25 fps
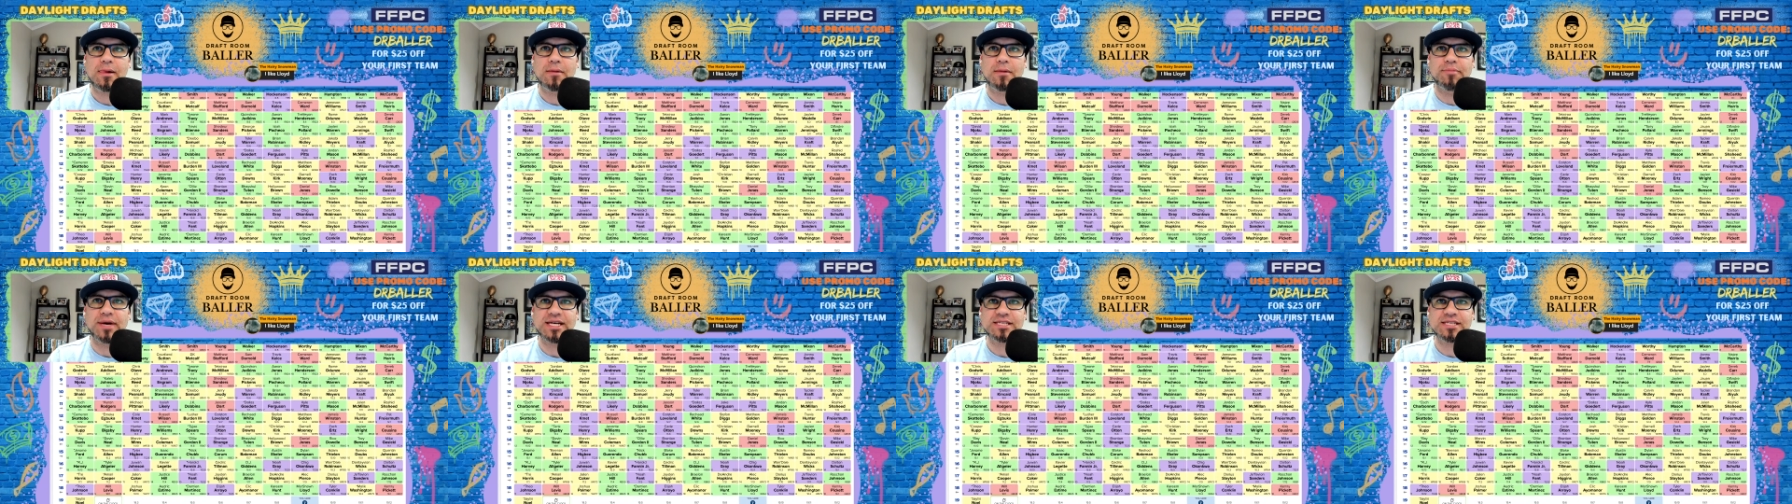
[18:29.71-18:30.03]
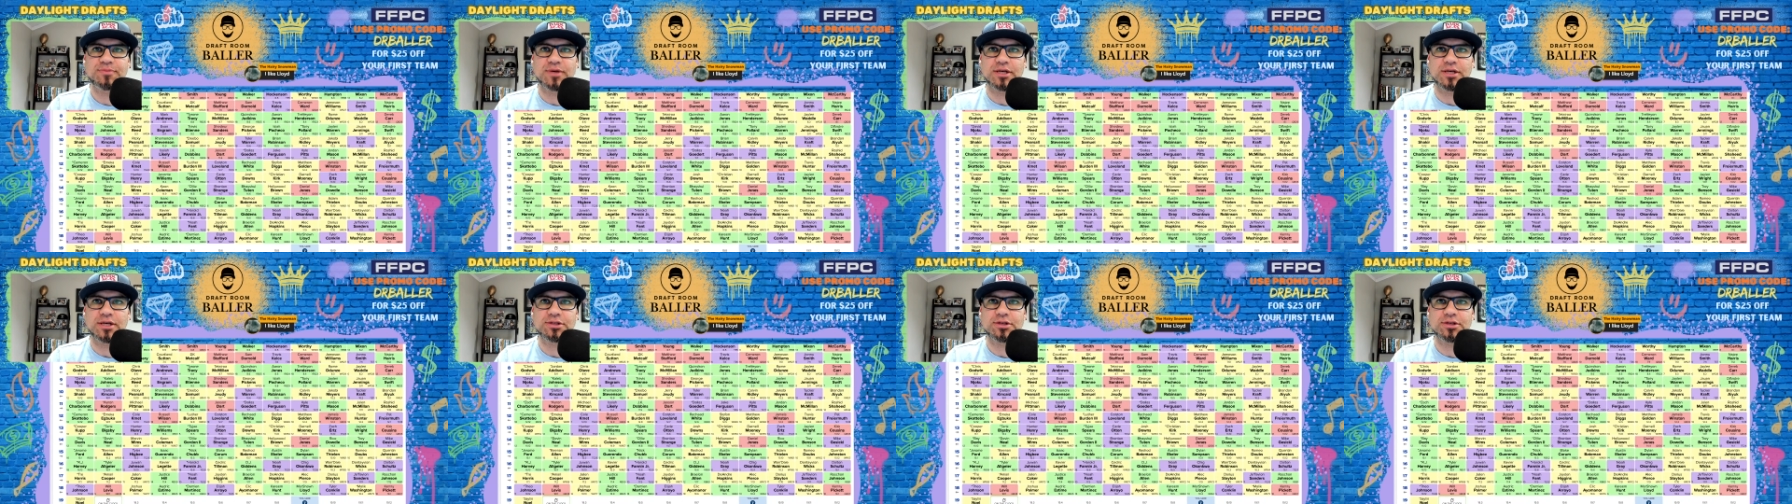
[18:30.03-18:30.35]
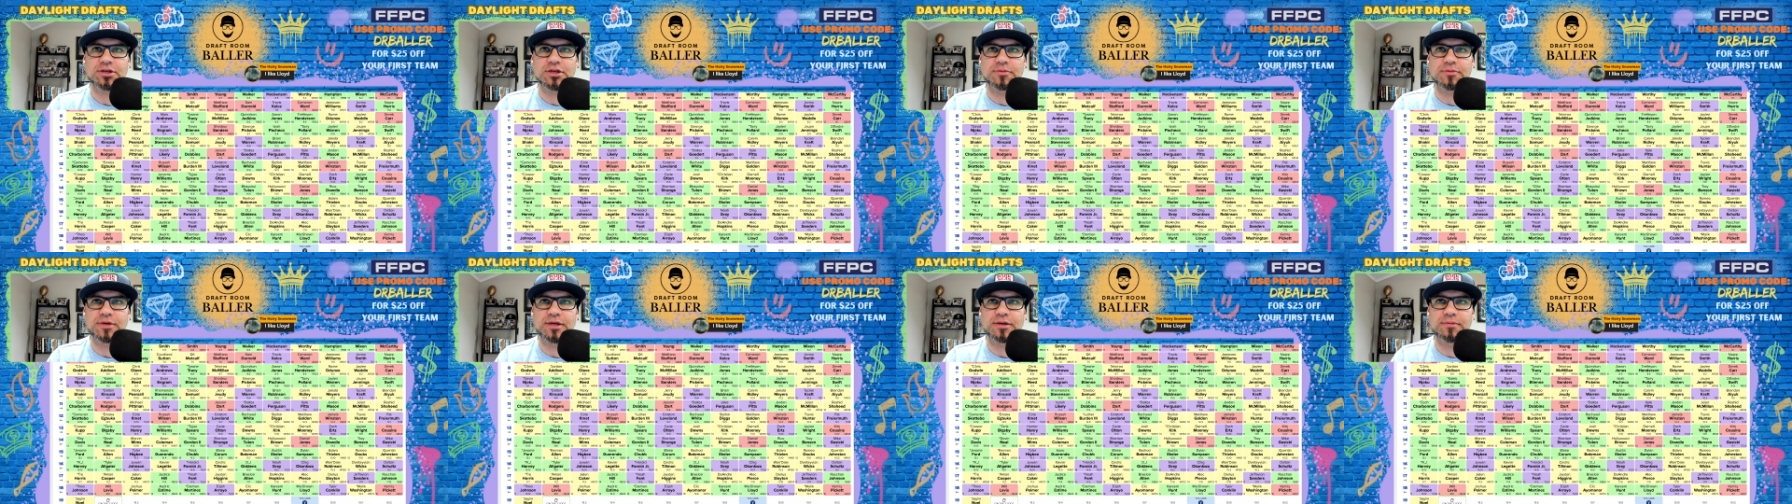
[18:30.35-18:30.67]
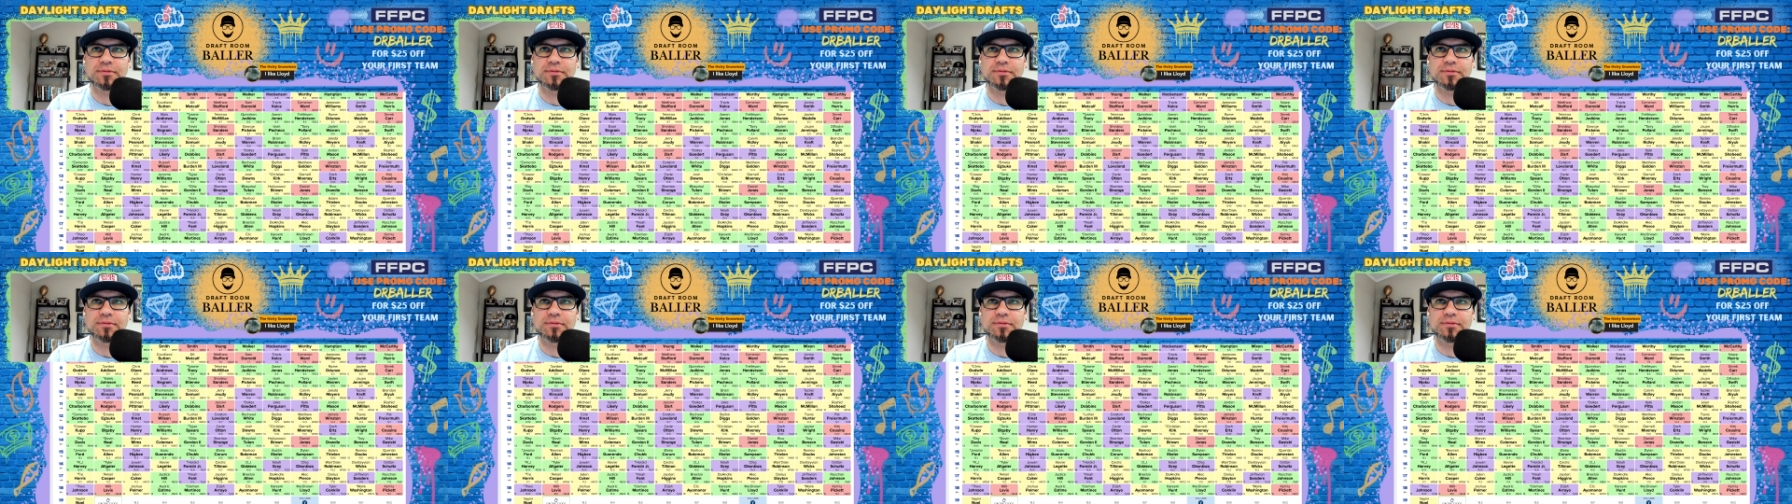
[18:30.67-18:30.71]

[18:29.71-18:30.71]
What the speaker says: best ball tournament.